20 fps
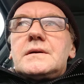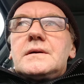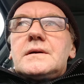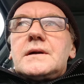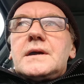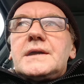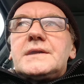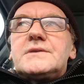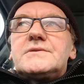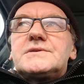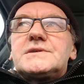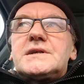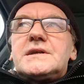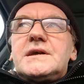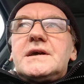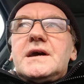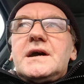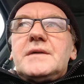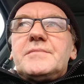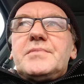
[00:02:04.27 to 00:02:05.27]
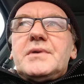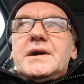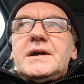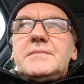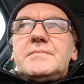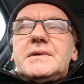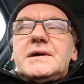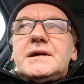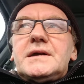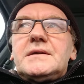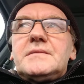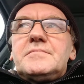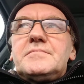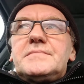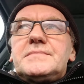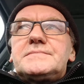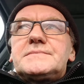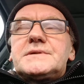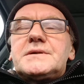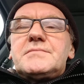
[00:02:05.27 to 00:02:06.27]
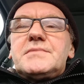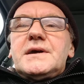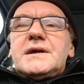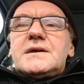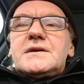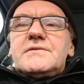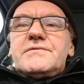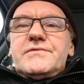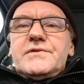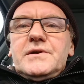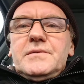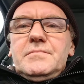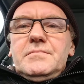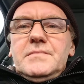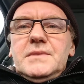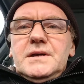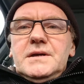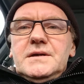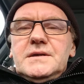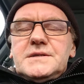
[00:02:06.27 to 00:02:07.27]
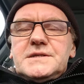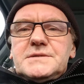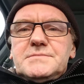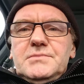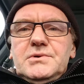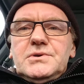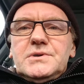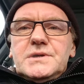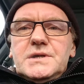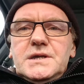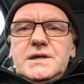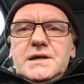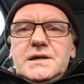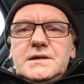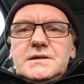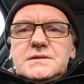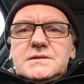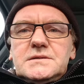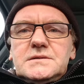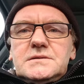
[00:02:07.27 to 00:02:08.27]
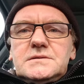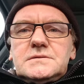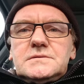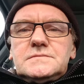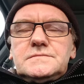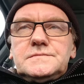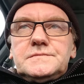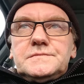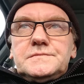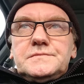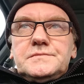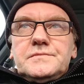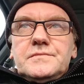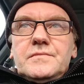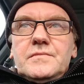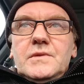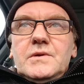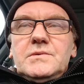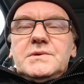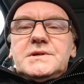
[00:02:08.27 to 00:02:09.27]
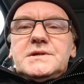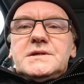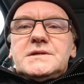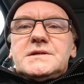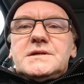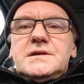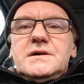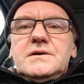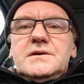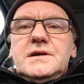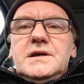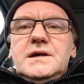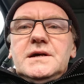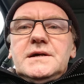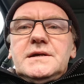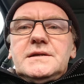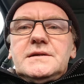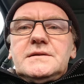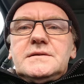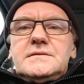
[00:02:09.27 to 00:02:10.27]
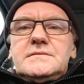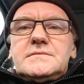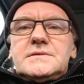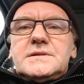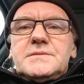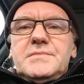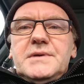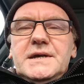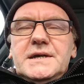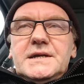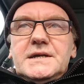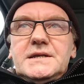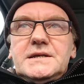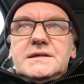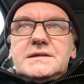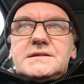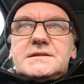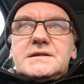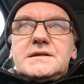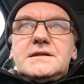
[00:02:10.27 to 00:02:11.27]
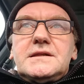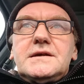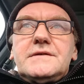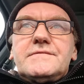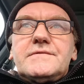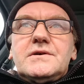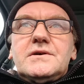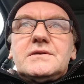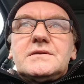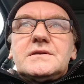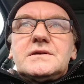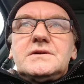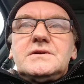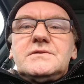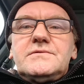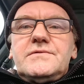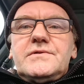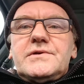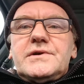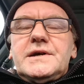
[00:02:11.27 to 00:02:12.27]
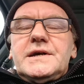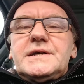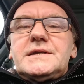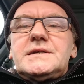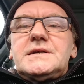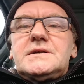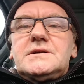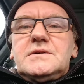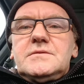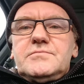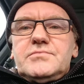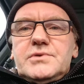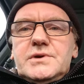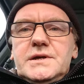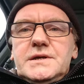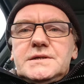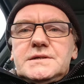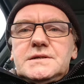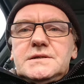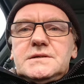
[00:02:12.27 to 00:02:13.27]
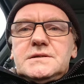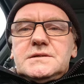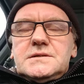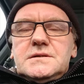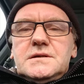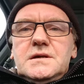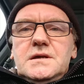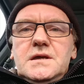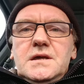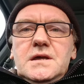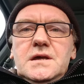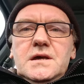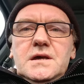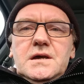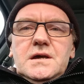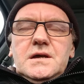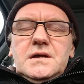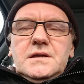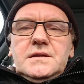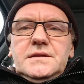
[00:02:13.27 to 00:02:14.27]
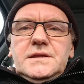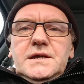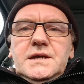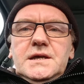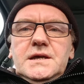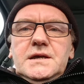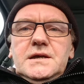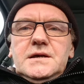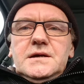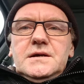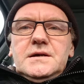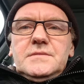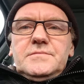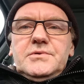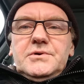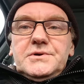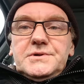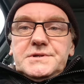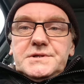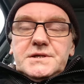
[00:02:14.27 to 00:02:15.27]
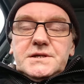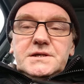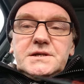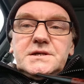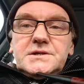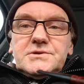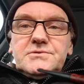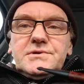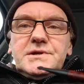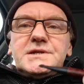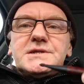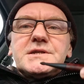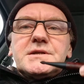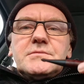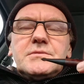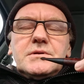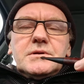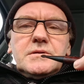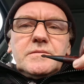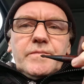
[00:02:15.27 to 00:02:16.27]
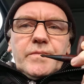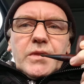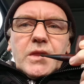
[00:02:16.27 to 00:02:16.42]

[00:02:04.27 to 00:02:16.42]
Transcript: I buy my tobacco from Smoke Kings, which is an online tobacconist, and they've got good variety, good prices. The postage is reasonable.